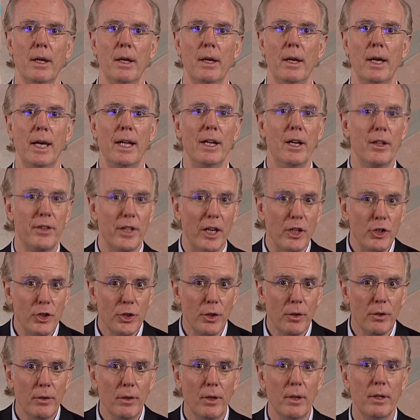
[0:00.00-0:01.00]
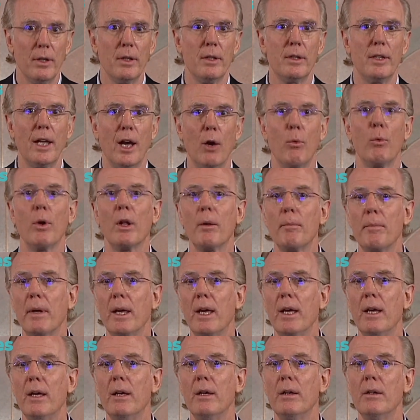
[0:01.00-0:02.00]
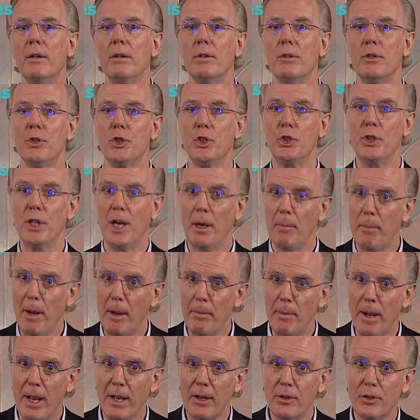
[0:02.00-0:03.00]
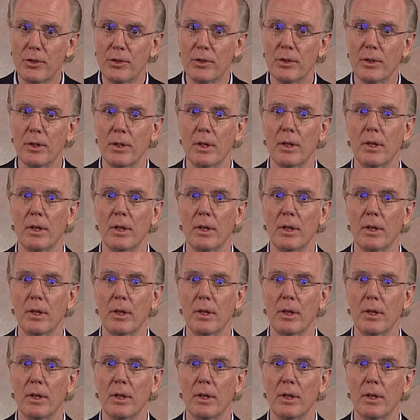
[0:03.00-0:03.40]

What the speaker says: In addition, there will be share buybacks